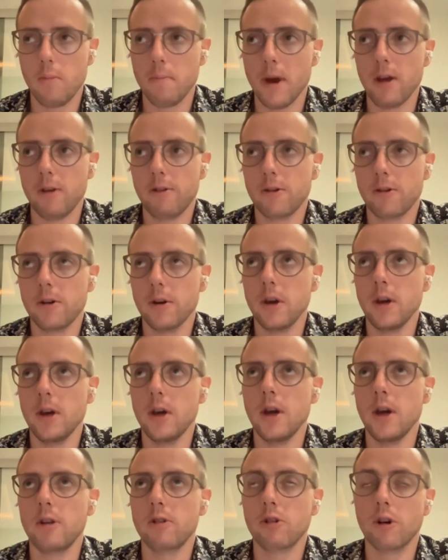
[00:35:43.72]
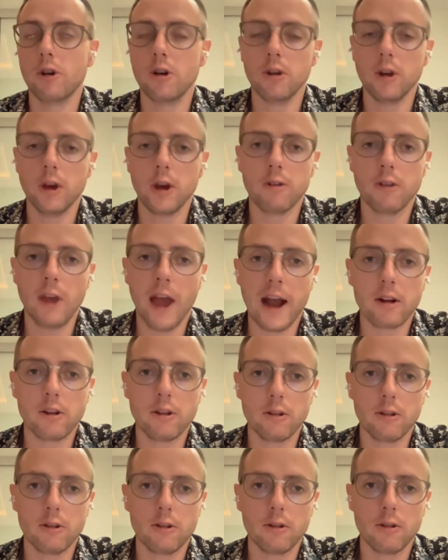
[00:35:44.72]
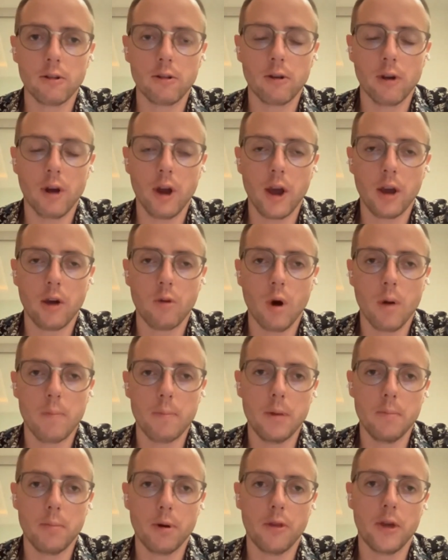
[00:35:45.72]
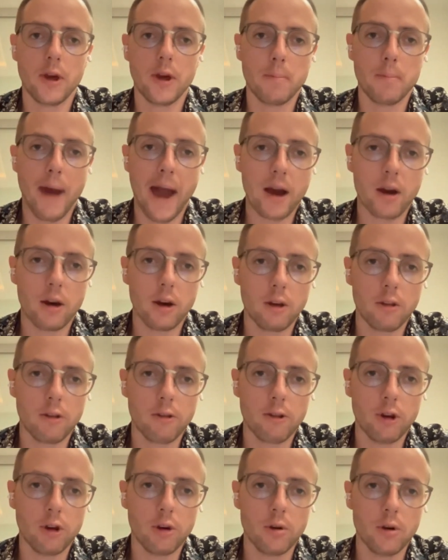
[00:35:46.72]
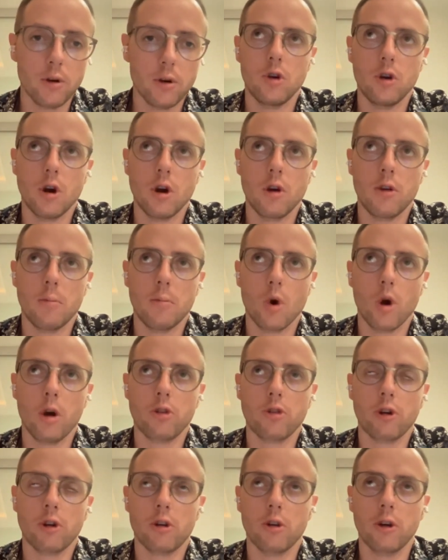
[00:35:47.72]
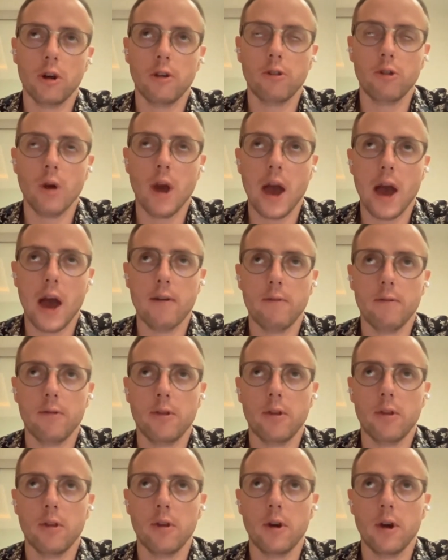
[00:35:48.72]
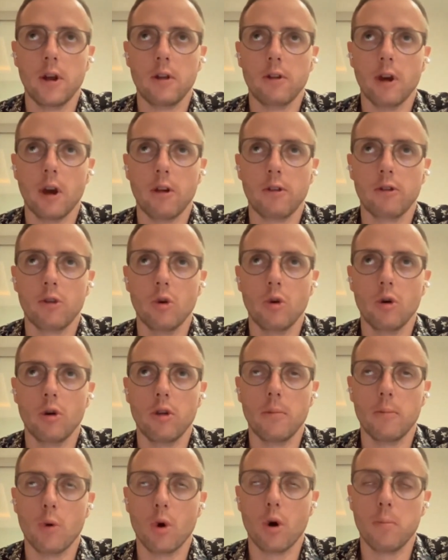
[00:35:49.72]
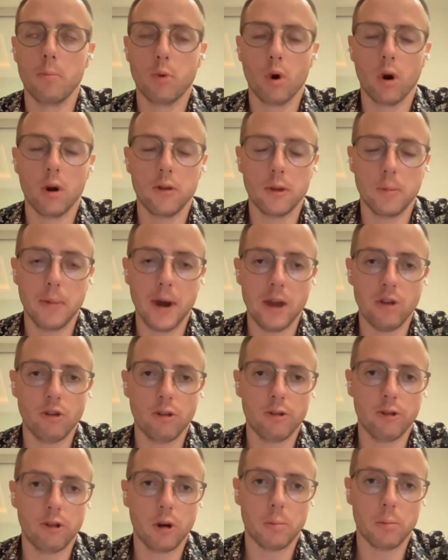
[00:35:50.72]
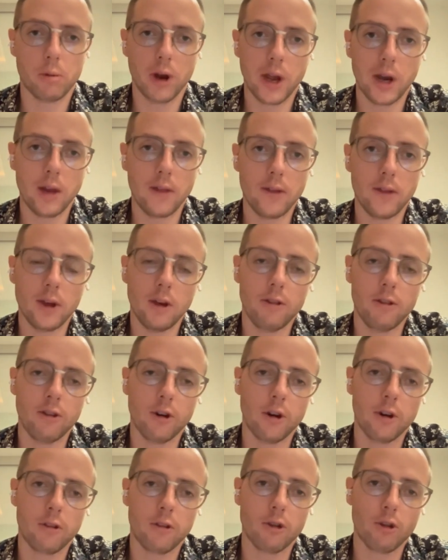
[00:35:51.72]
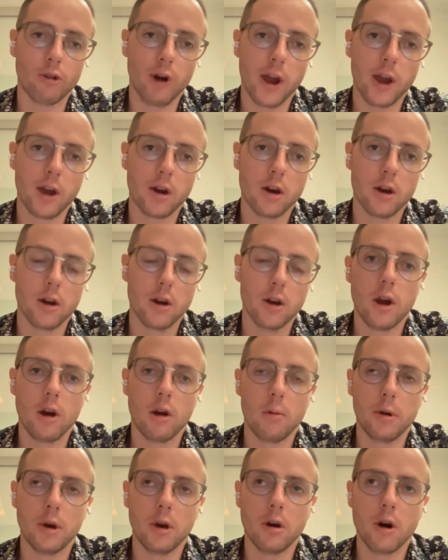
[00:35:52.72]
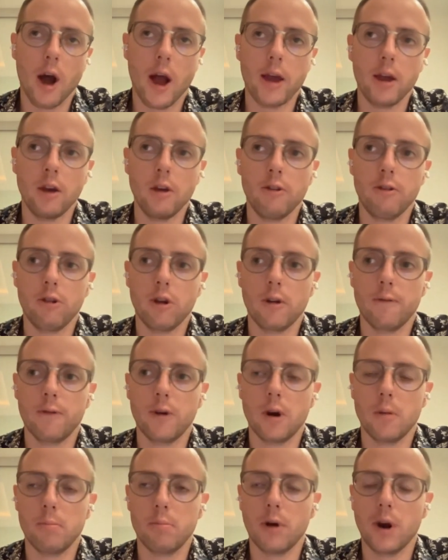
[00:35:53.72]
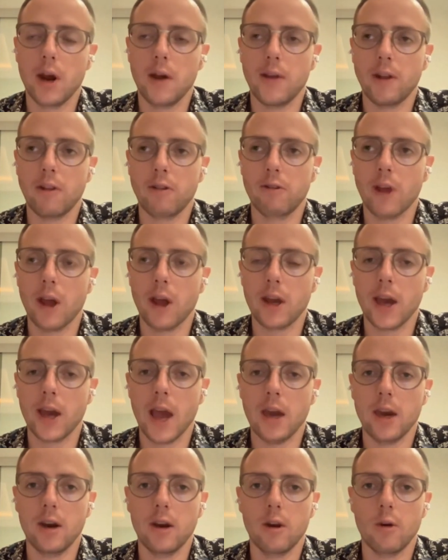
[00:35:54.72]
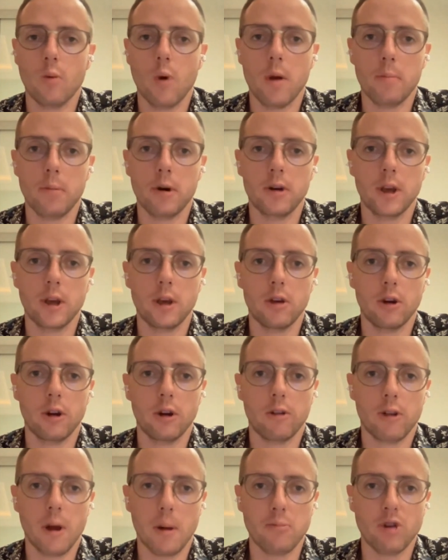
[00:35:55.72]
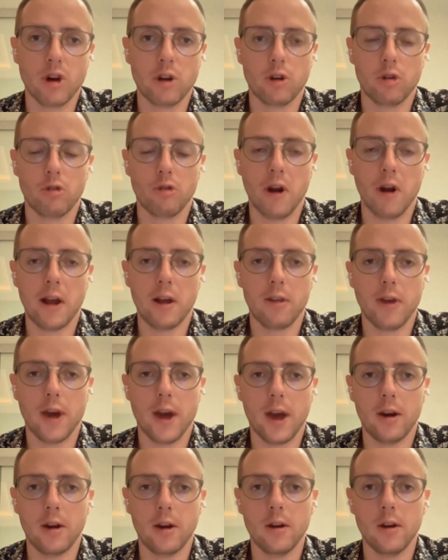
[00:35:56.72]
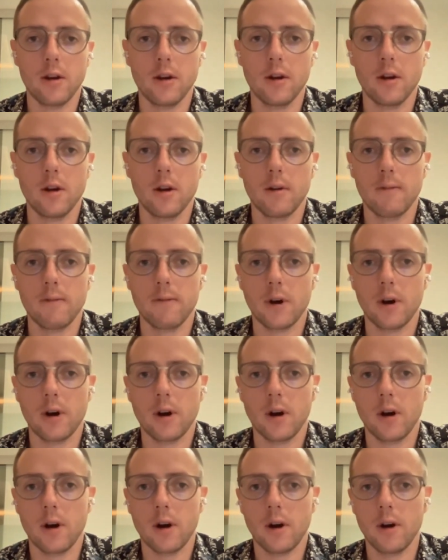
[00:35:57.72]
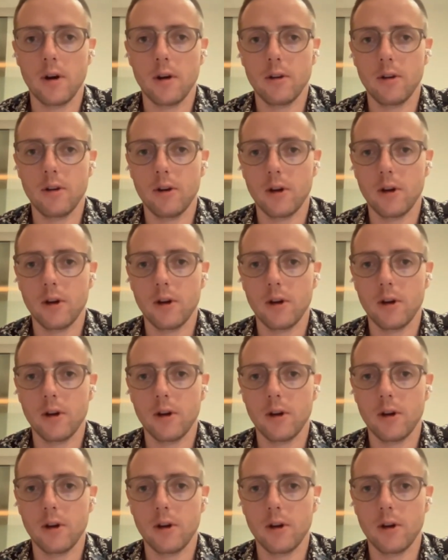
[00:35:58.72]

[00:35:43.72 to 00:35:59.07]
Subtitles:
Basically internal links act like what people think backlinks do. The more internal links you have, it tells Google the more important the page is to your brand and the easier it is to rank. It'll be a lot easier for a brand that's dedicated to one particular subject to rank than for,